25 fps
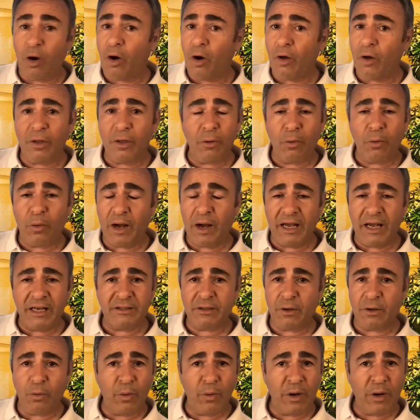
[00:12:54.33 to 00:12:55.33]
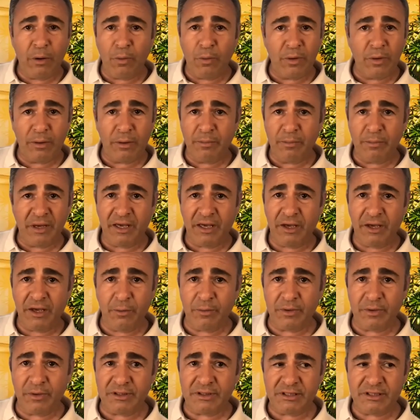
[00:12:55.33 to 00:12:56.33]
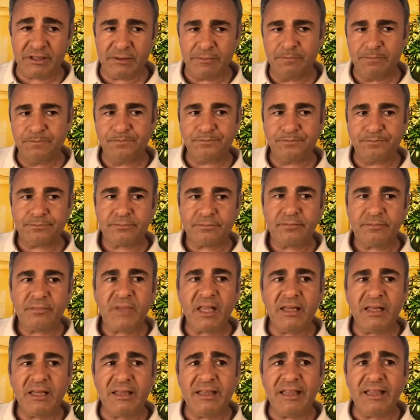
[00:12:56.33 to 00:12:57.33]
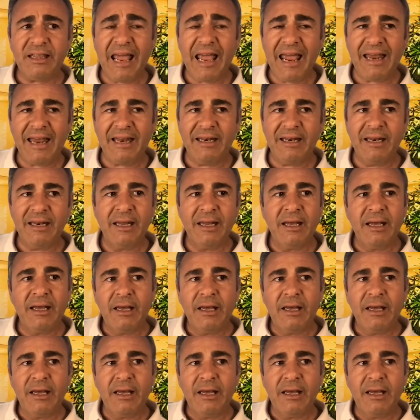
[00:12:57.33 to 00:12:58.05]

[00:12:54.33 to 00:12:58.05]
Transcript: Otherwise, we wouldn't be humans. Then